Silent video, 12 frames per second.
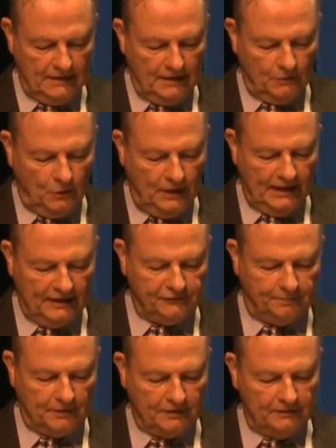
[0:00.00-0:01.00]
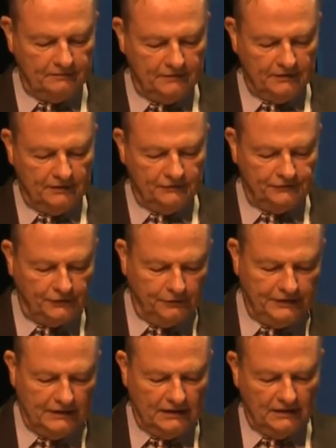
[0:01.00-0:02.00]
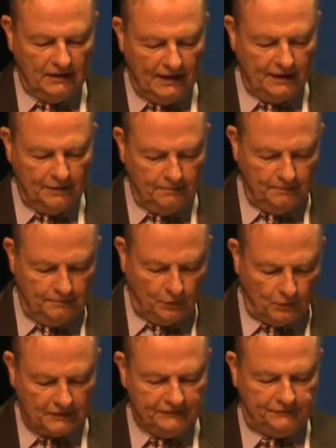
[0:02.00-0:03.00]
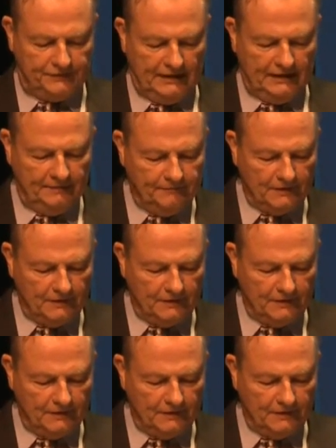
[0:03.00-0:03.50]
One expert, Sonia Lyubomirsky,